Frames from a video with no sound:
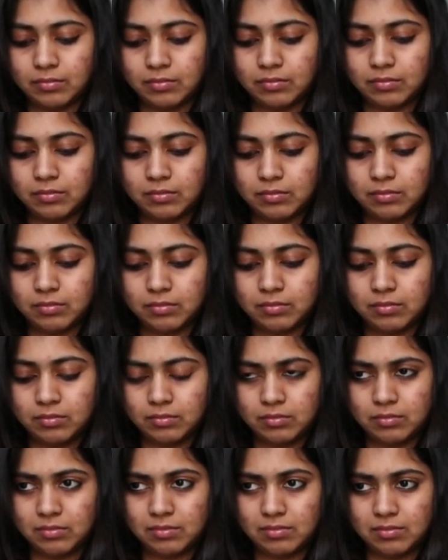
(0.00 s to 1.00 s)

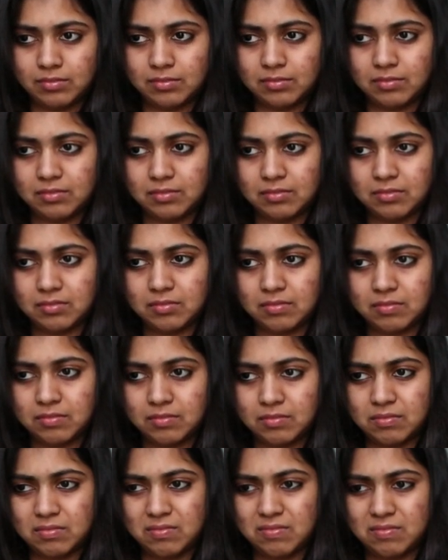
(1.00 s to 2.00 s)

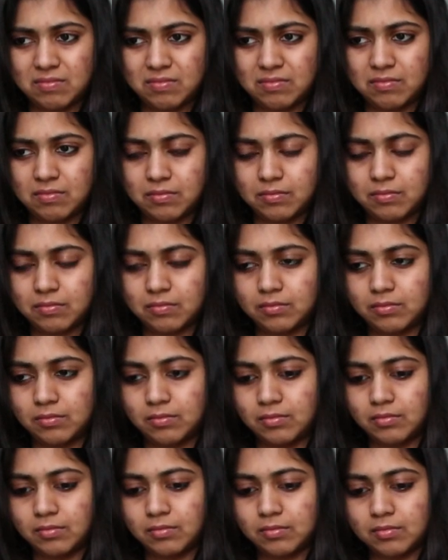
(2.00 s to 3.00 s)

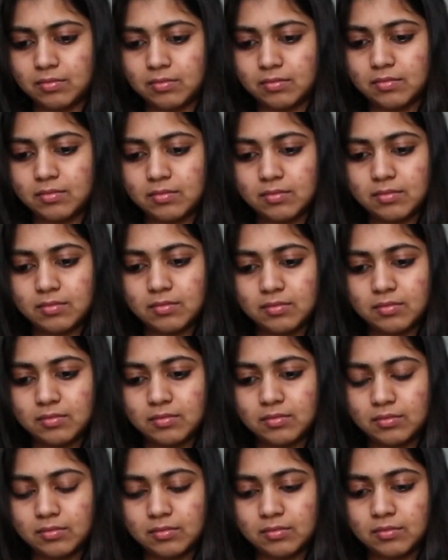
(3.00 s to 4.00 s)

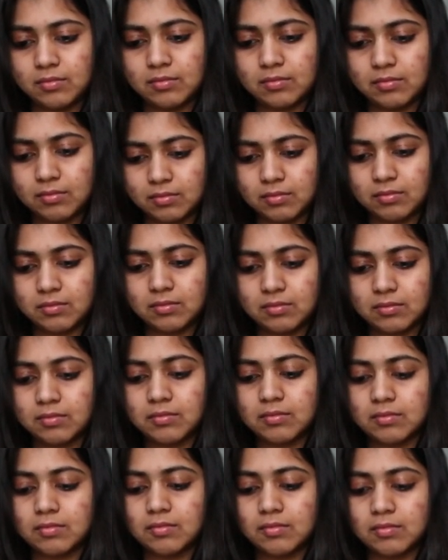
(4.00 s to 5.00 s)

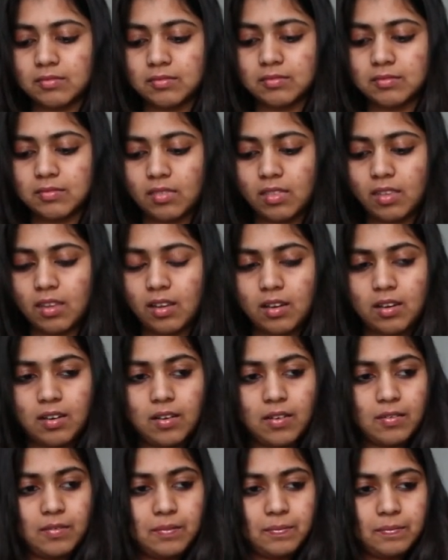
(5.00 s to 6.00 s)

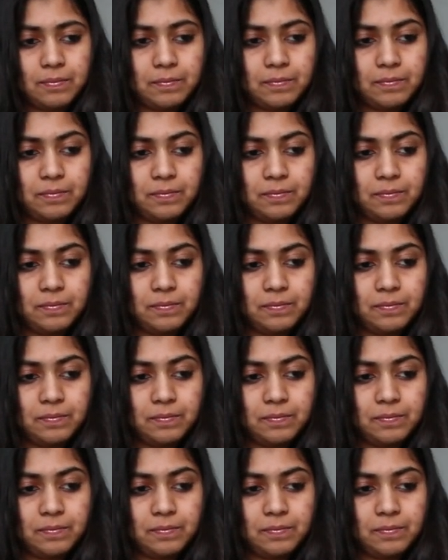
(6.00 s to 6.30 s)
The person shown says nothing.